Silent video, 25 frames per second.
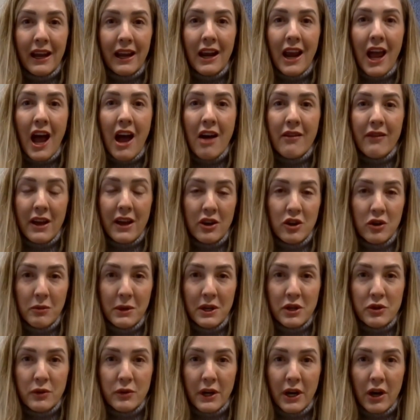and have
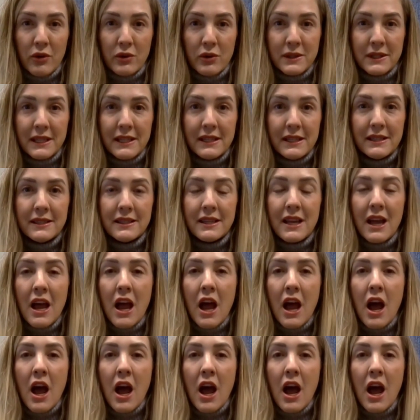endometriosis.